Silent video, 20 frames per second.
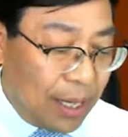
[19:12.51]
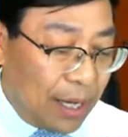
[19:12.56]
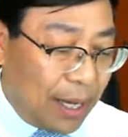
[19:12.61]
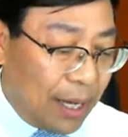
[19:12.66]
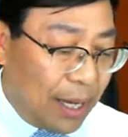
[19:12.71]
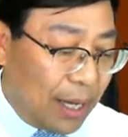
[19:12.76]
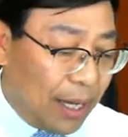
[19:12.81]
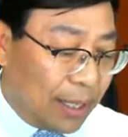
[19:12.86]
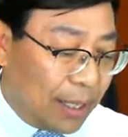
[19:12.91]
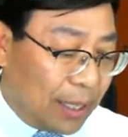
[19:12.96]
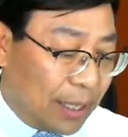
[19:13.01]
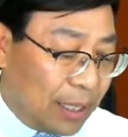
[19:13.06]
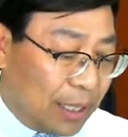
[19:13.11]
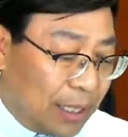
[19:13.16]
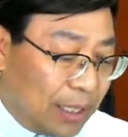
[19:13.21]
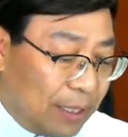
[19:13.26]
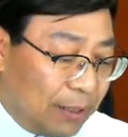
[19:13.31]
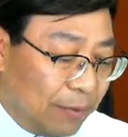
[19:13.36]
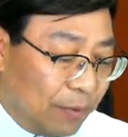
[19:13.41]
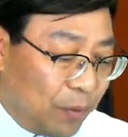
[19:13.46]
And
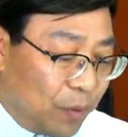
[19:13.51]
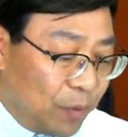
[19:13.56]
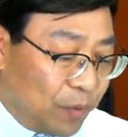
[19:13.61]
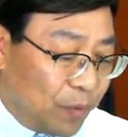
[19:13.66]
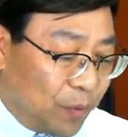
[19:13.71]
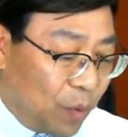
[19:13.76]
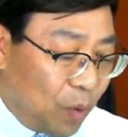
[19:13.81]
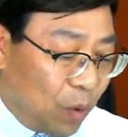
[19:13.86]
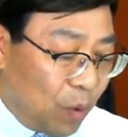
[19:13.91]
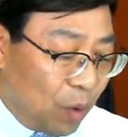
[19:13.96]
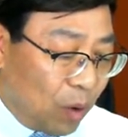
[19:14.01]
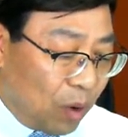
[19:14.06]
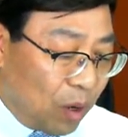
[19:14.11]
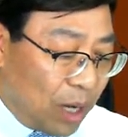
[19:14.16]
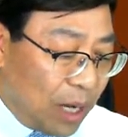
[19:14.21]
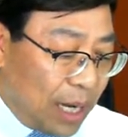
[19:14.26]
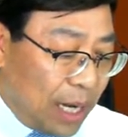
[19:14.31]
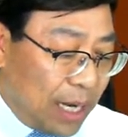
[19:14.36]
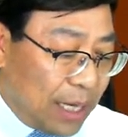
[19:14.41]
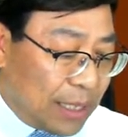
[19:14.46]
then for
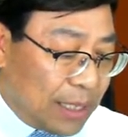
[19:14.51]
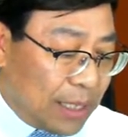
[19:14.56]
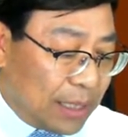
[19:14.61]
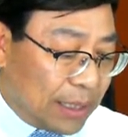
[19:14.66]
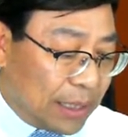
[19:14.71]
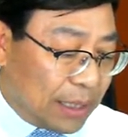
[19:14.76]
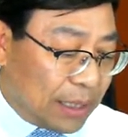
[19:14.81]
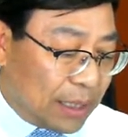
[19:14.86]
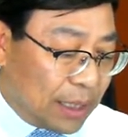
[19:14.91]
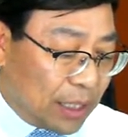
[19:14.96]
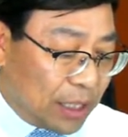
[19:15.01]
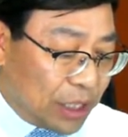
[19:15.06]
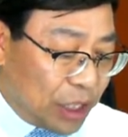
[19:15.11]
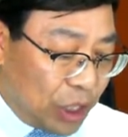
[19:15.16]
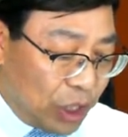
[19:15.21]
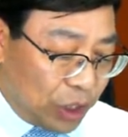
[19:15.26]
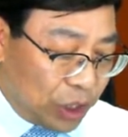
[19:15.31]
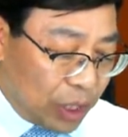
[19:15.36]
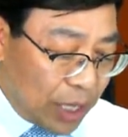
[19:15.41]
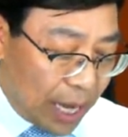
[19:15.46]
this is a
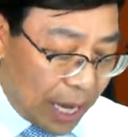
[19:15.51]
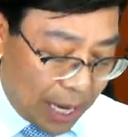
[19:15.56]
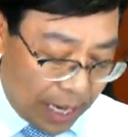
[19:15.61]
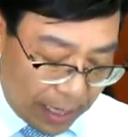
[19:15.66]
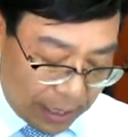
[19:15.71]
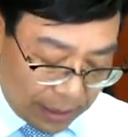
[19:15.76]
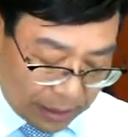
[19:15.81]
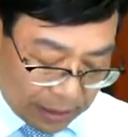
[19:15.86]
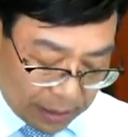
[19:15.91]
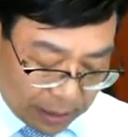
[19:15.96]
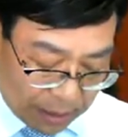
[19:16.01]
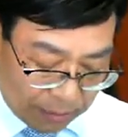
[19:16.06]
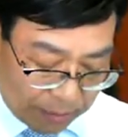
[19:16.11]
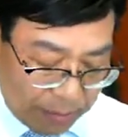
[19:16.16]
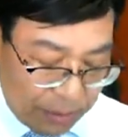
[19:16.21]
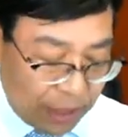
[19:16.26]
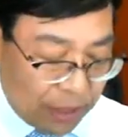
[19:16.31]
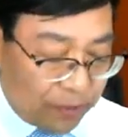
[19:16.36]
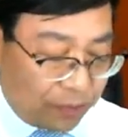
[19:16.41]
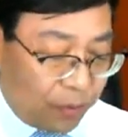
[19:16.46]
teacher aid,
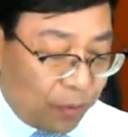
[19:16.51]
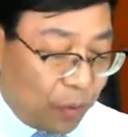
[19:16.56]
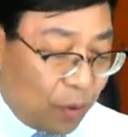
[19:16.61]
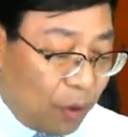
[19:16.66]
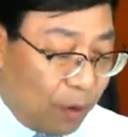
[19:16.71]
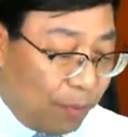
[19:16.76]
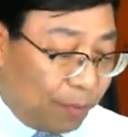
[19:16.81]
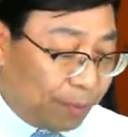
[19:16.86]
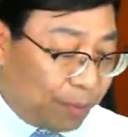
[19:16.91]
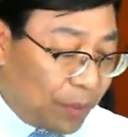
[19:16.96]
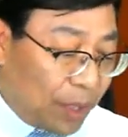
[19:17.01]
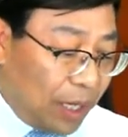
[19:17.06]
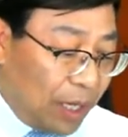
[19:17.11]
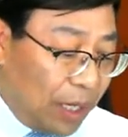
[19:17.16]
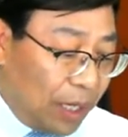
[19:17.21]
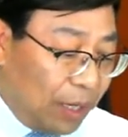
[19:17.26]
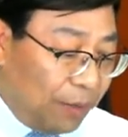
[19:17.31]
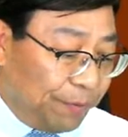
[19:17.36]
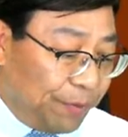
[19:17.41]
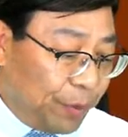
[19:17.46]
means for
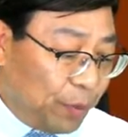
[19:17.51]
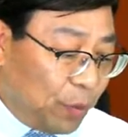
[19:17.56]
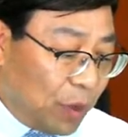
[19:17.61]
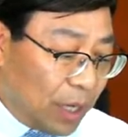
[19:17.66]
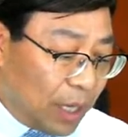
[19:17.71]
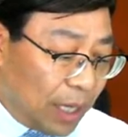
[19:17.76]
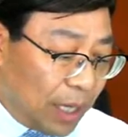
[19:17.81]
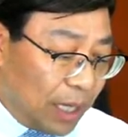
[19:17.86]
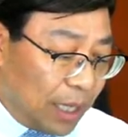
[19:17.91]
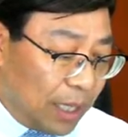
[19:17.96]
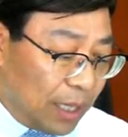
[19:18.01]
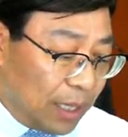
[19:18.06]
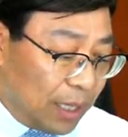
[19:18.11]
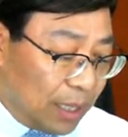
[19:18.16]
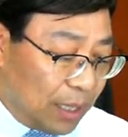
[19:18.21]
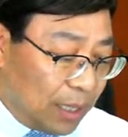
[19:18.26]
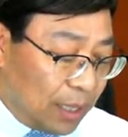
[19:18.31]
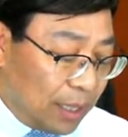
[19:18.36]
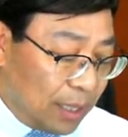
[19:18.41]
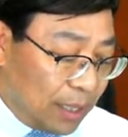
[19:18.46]
if you work
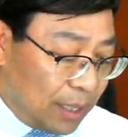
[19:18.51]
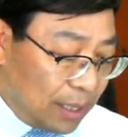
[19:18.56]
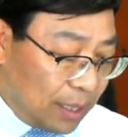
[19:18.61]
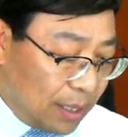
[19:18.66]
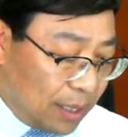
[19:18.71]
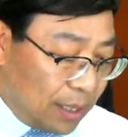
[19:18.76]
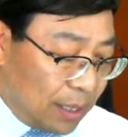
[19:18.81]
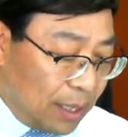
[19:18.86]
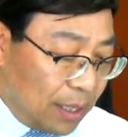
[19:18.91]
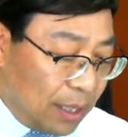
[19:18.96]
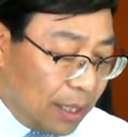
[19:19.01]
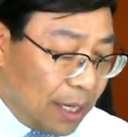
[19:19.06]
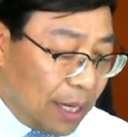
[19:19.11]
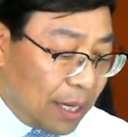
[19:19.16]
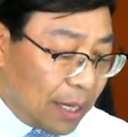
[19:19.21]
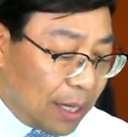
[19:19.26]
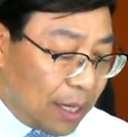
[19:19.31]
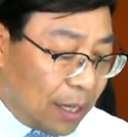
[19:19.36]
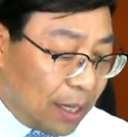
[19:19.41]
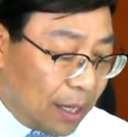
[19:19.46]
in
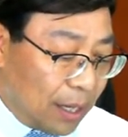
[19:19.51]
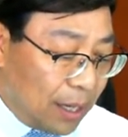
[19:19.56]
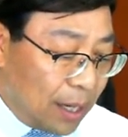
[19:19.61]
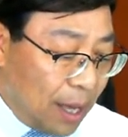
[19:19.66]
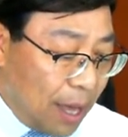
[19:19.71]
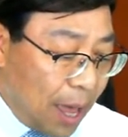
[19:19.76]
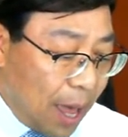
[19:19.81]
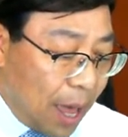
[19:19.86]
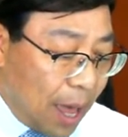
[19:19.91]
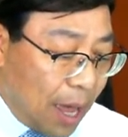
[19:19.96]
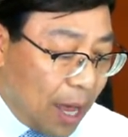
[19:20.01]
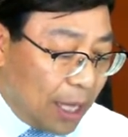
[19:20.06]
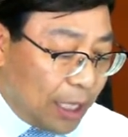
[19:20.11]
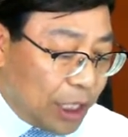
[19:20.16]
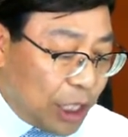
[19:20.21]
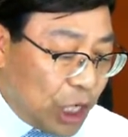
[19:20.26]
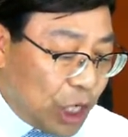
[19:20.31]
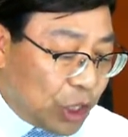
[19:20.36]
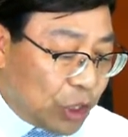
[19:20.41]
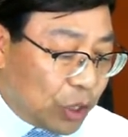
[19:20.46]
like a
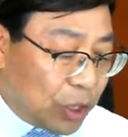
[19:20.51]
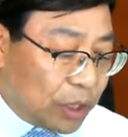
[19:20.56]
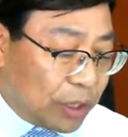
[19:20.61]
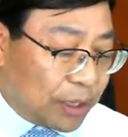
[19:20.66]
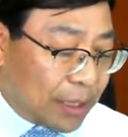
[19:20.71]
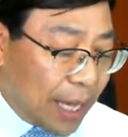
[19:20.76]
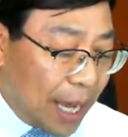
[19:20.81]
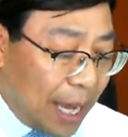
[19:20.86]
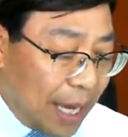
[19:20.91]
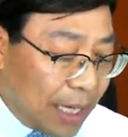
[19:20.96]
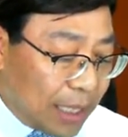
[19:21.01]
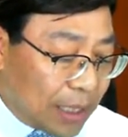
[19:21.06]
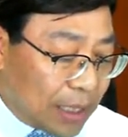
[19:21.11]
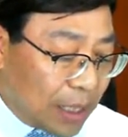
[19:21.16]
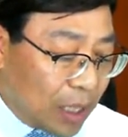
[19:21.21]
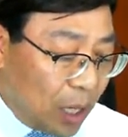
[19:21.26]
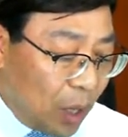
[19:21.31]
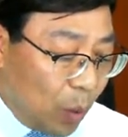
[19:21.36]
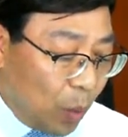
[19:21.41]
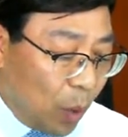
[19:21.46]
teacher's aid
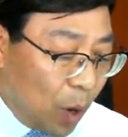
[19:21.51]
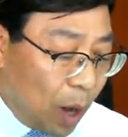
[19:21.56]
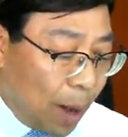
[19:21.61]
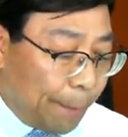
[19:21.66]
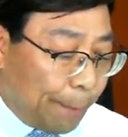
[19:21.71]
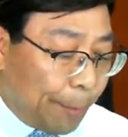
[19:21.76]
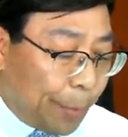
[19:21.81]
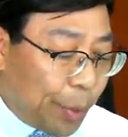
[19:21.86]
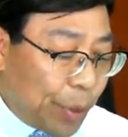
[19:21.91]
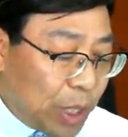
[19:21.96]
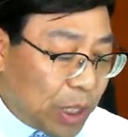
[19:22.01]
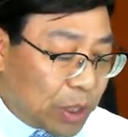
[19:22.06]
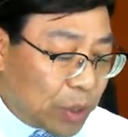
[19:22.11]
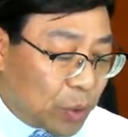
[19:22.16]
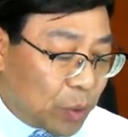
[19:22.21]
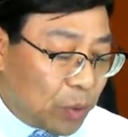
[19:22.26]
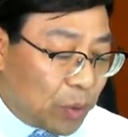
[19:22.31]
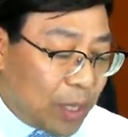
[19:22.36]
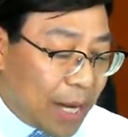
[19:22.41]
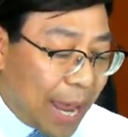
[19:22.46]
or
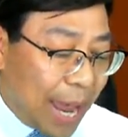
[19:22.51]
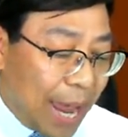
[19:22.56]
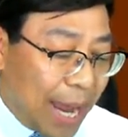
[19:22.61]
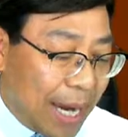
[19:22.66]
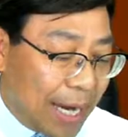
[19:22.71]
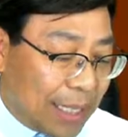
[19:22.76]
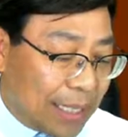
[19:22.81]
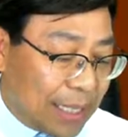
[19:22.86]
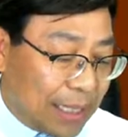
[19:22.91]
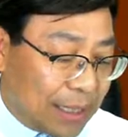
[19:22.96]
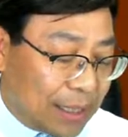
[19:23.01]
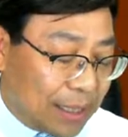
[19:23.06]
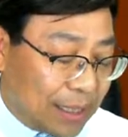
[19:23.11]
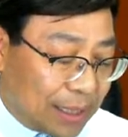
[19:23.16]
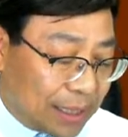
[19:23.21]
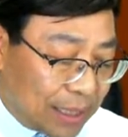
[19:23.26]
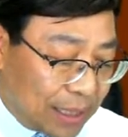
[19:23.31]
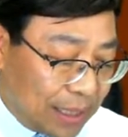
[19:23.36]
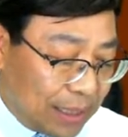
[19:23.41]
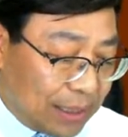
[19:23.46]
preschool aid is
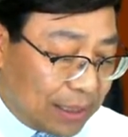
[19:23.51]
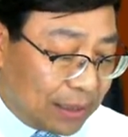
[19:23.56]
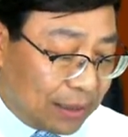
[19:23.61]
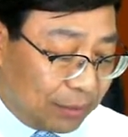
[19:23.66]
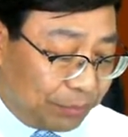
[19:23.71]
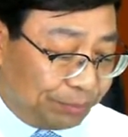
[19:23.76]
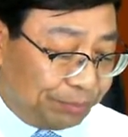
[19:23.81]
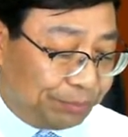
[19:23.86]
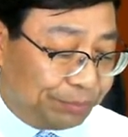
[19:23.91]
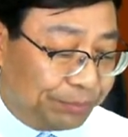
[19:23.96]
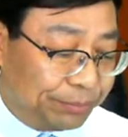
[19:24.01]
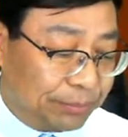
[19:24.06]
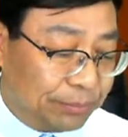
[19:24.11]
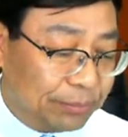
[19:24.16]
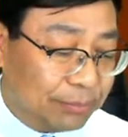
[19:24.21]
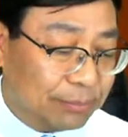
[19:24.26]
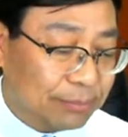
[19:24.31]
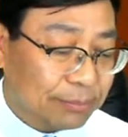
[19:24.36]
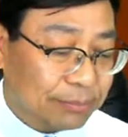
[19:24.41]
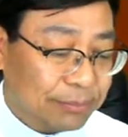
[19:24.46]
still
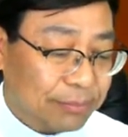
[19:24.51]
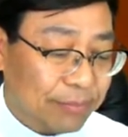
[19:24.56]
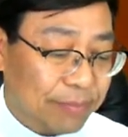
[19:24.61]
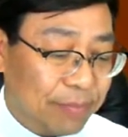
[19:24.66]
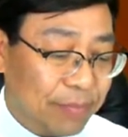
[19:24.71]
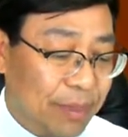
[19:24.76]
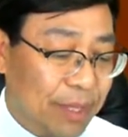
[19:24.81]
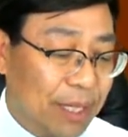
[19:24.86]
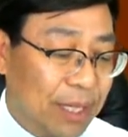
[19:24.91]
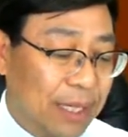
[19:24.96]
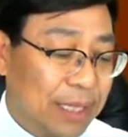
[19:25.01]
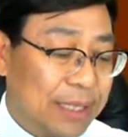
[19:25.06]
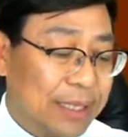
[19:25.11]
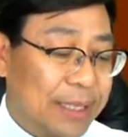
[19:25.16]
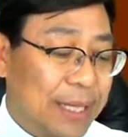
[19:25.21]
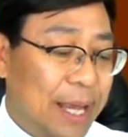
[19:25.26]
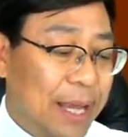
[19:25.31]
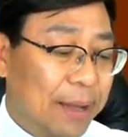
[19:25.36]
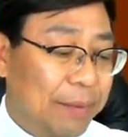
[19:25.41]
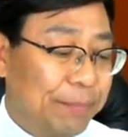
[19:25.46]

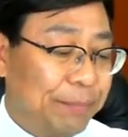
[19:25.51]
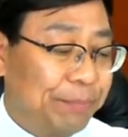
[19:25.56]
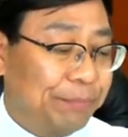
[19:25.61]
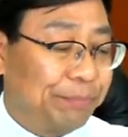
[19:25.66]
same.